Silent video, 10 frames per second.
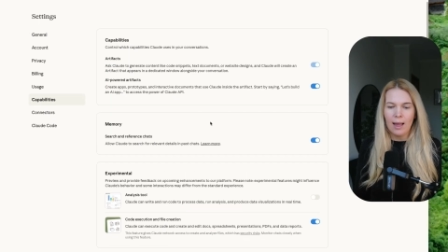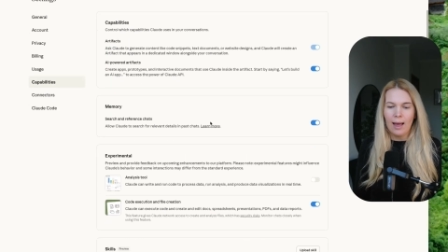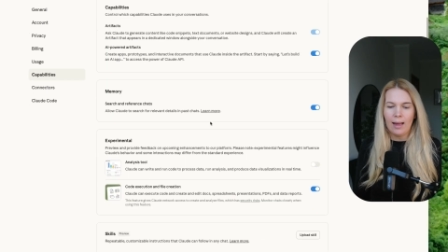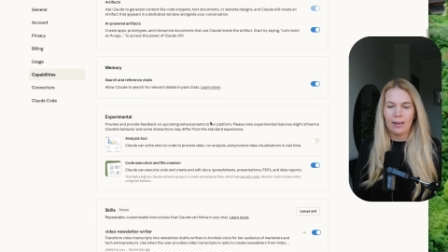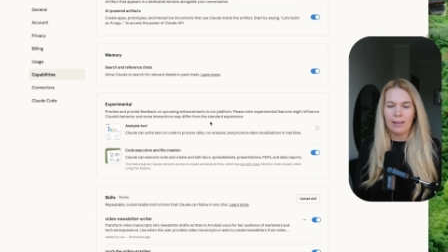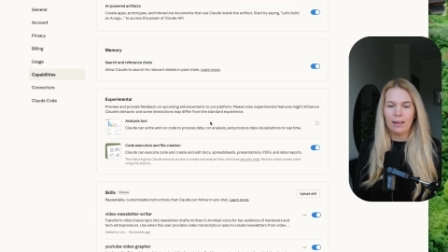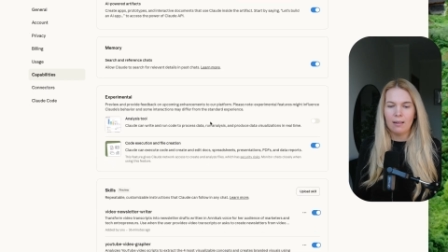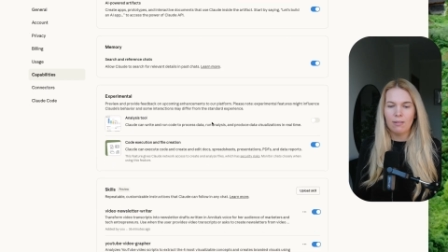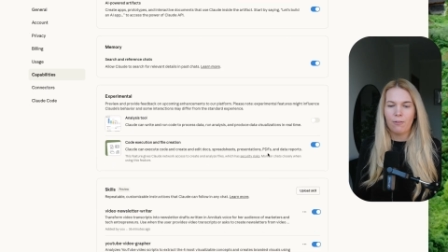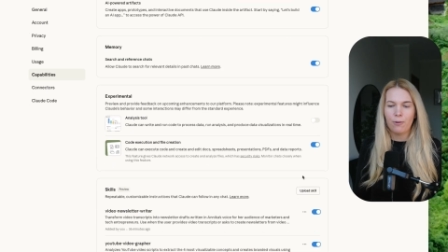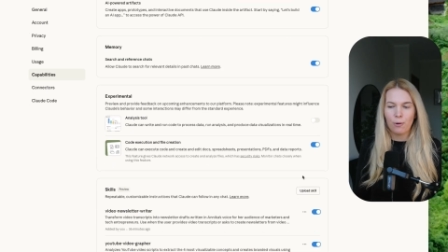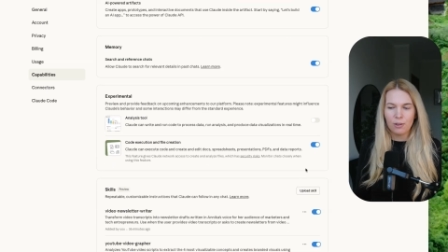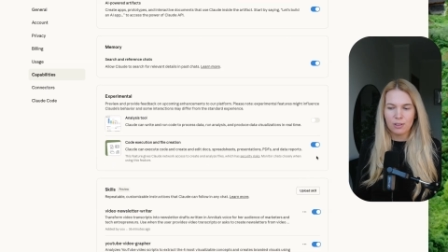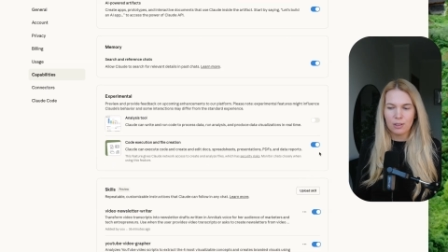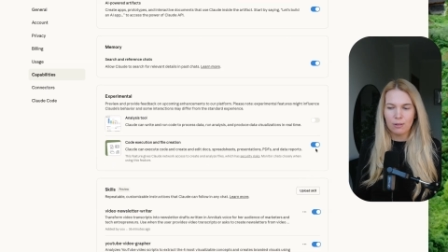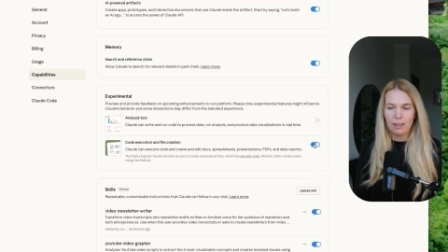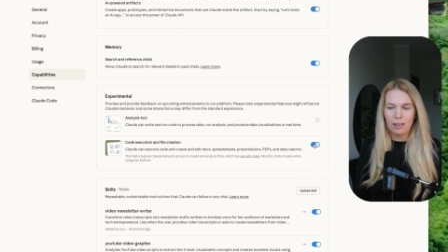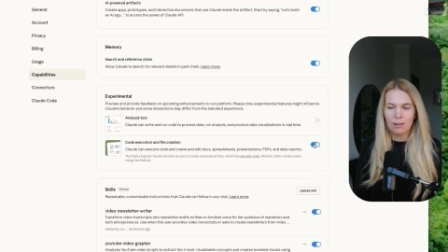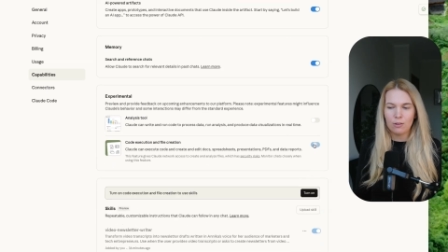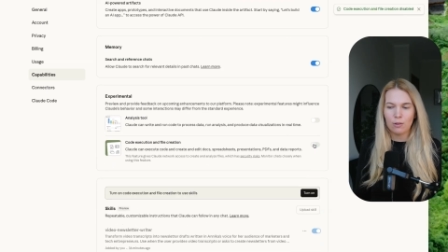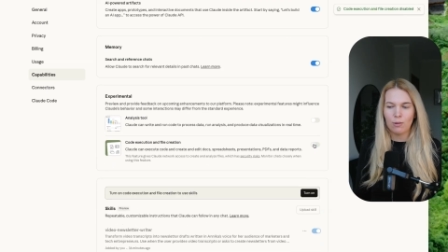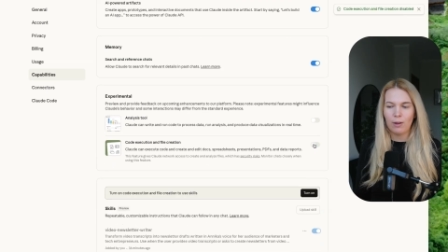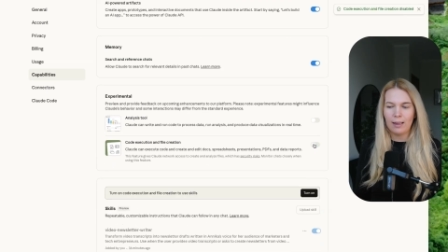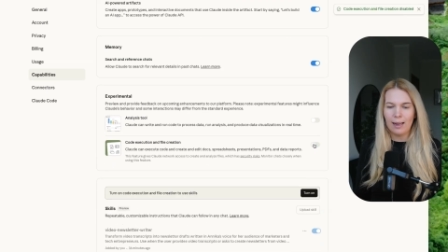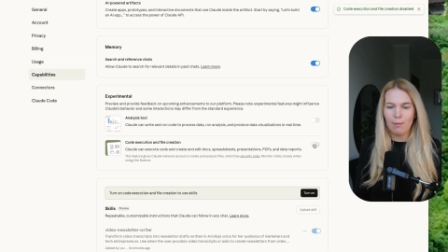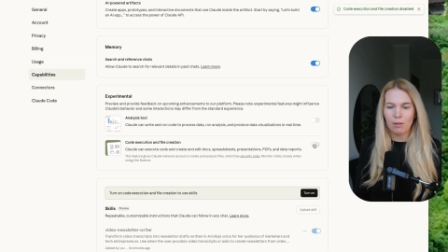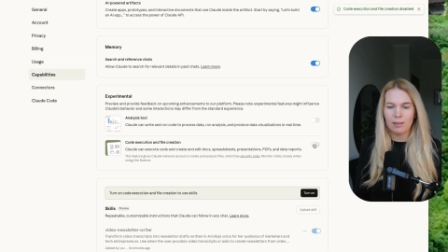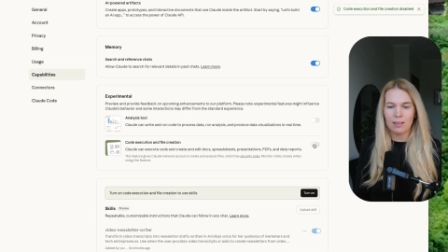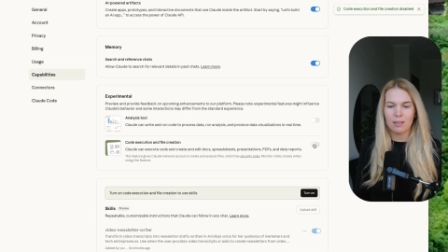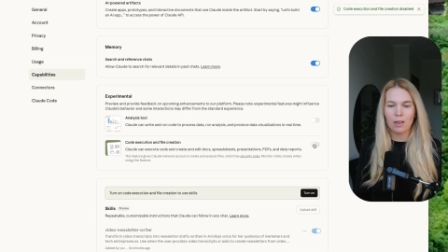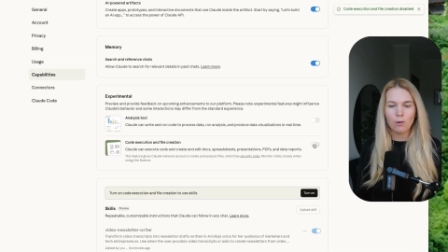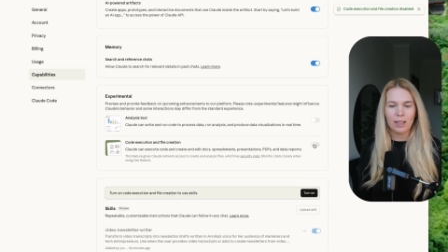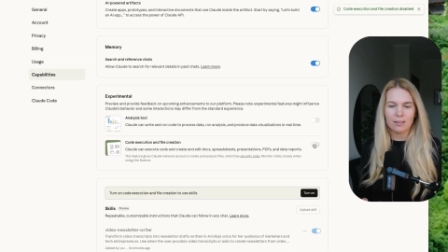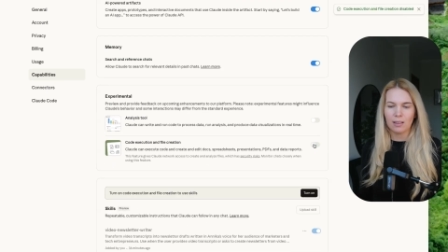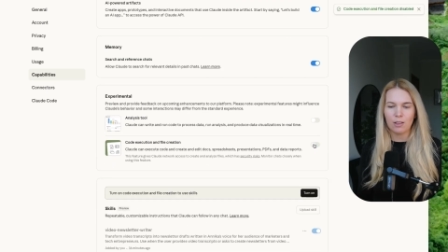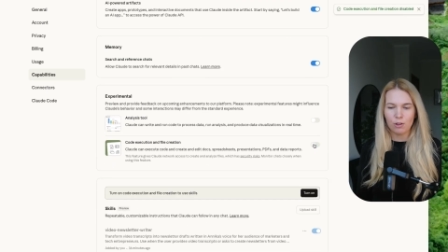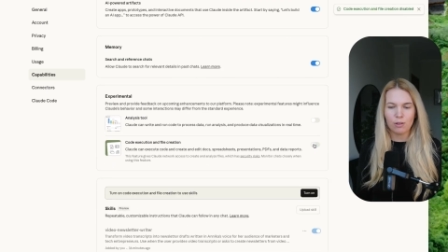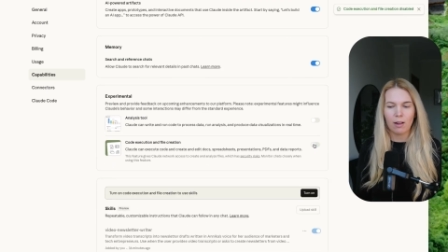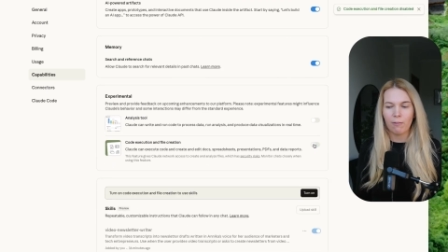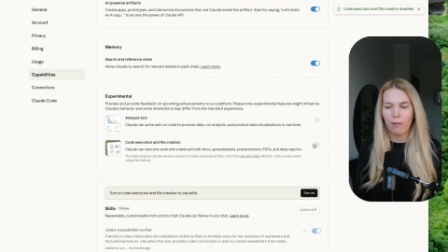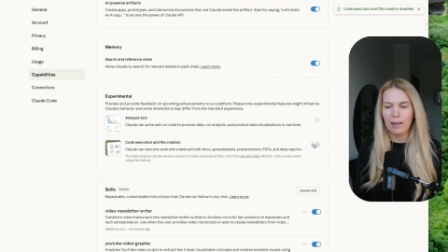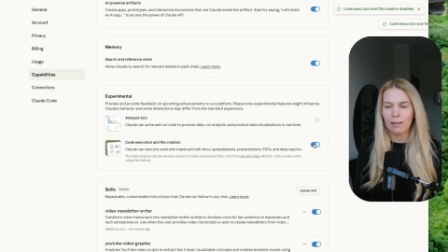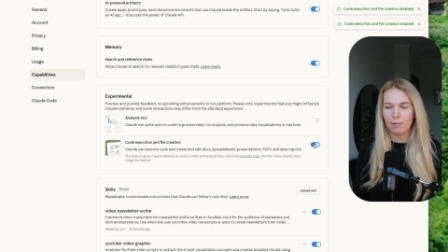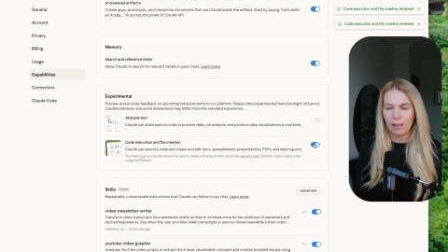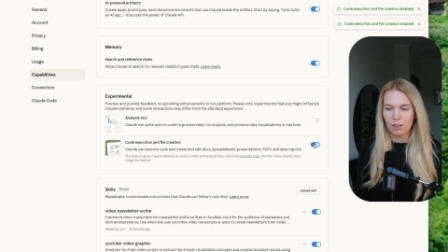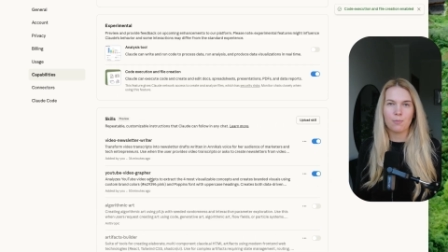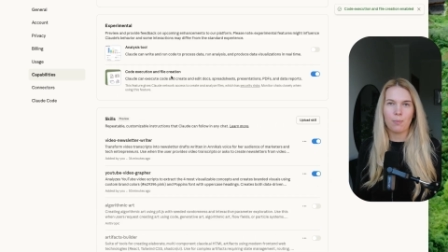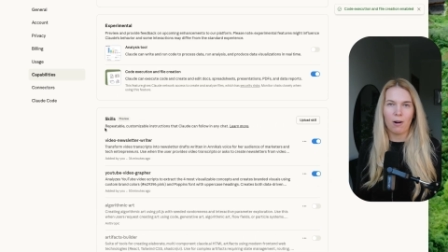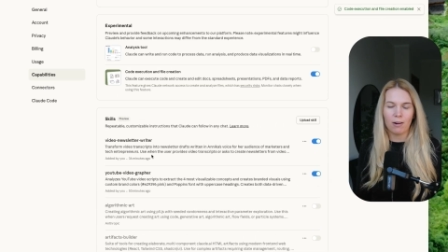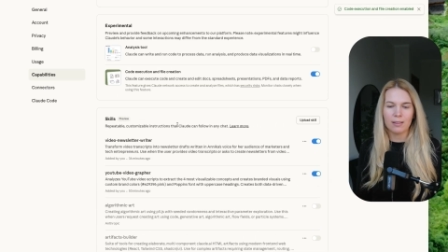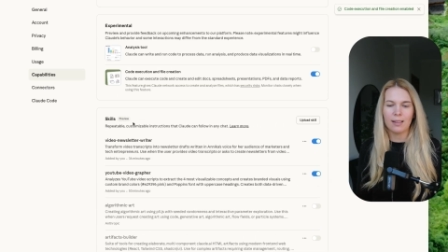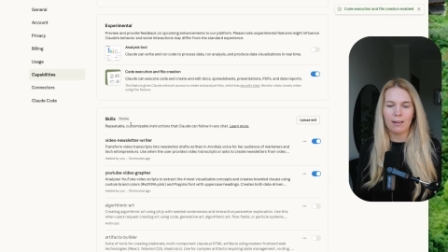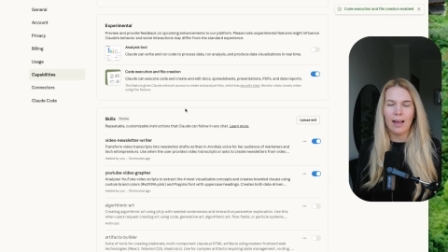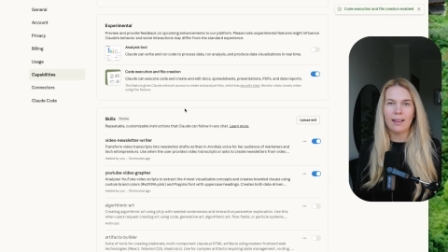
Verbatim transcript: And here, first you need to enable this code execution and file creation part.